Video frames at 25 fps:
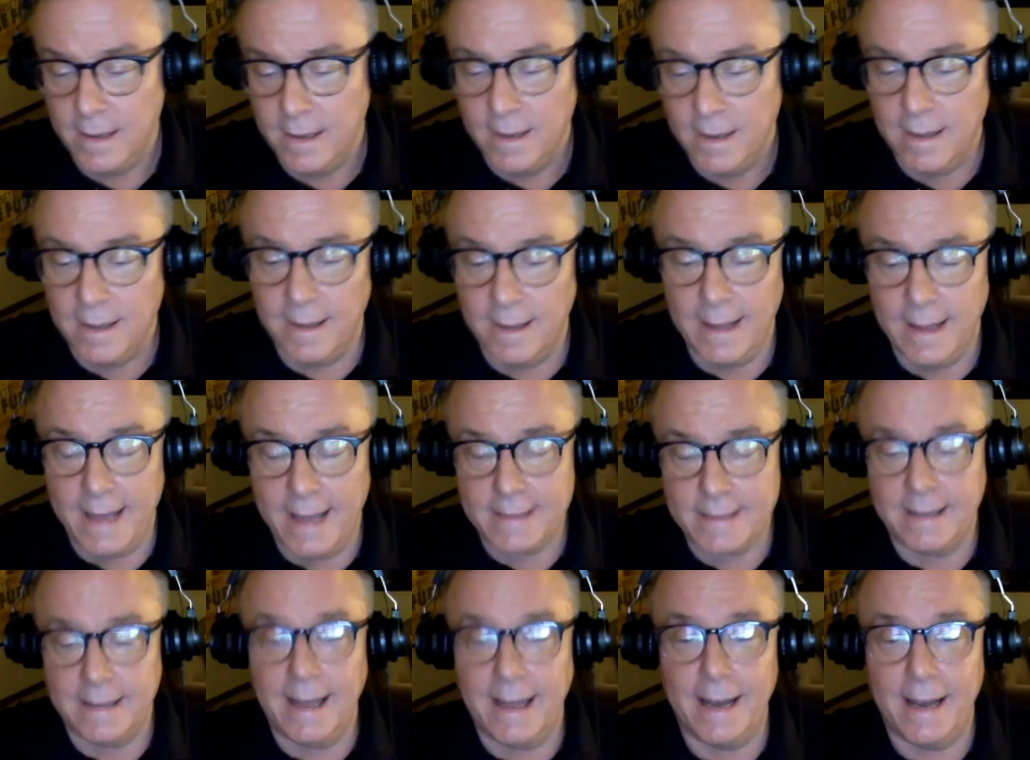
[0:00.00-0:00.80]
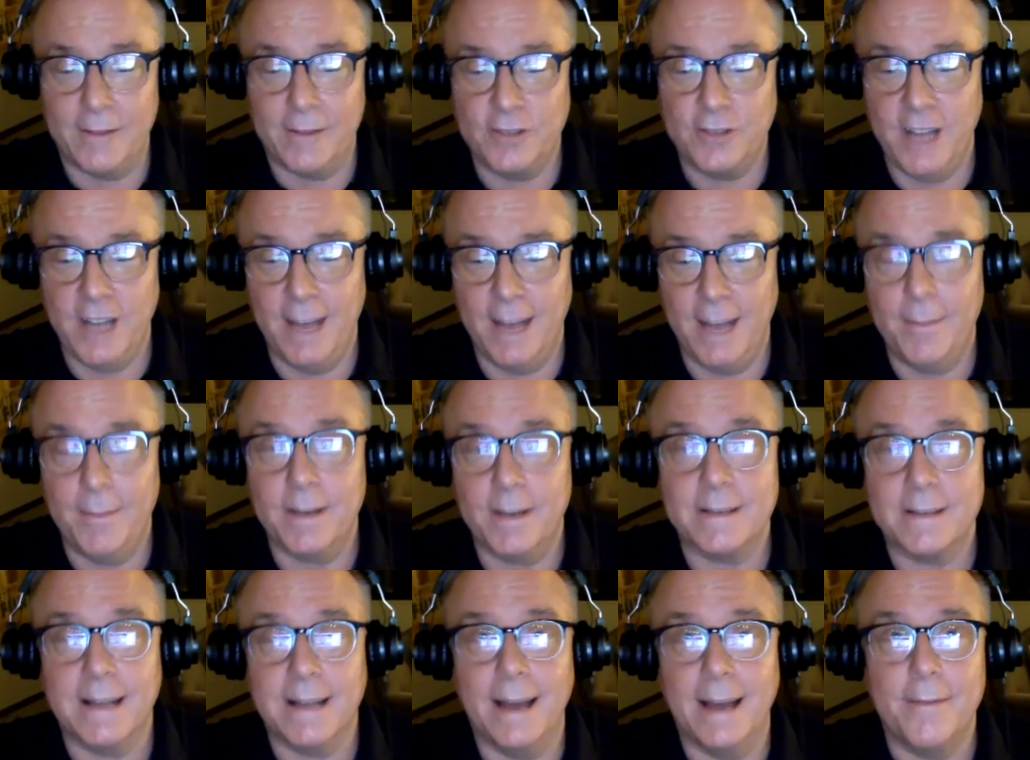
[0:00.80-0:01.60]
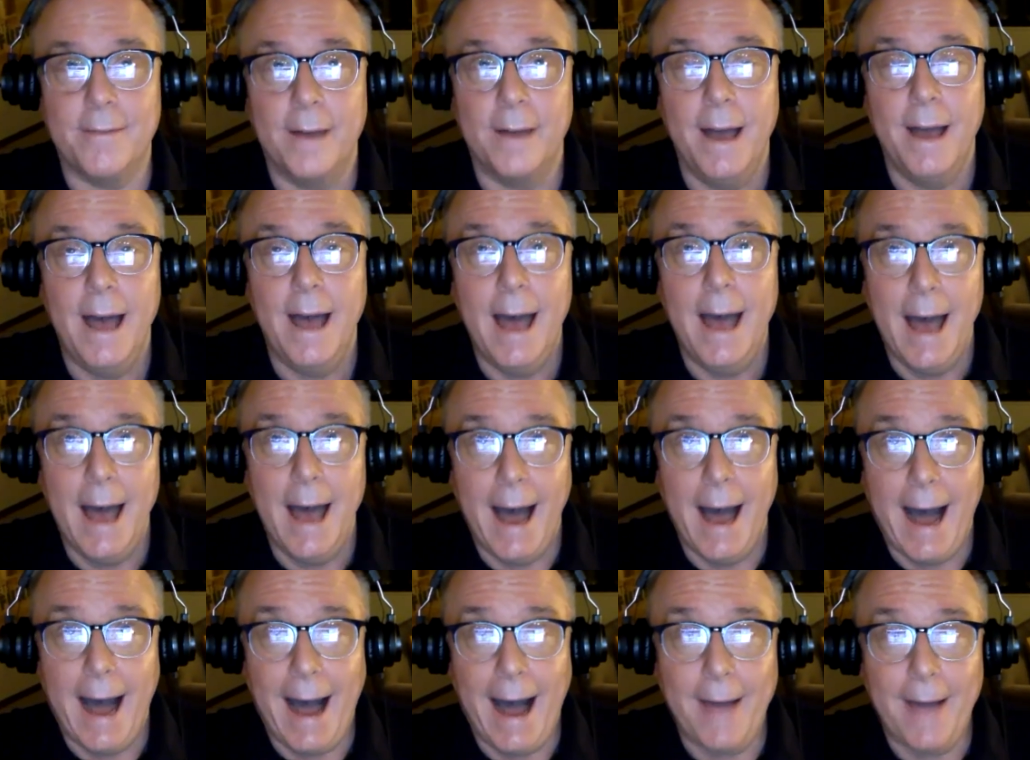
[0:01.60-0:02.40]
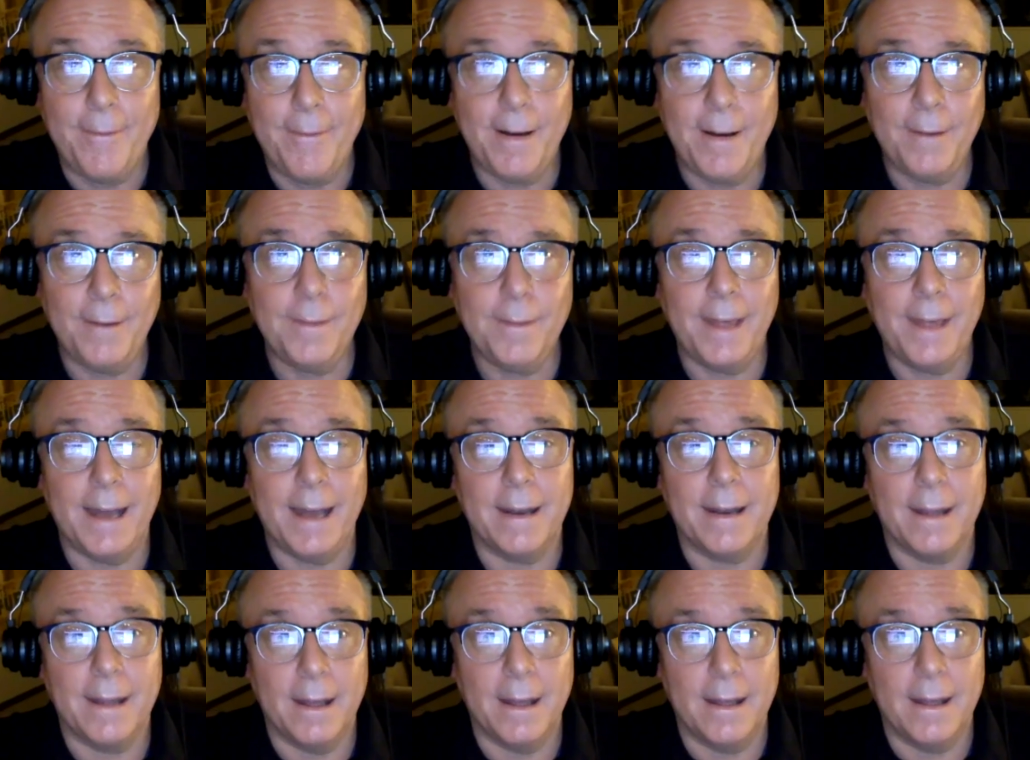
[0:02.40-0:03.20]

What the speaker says: has a lot of shame in his life. I found that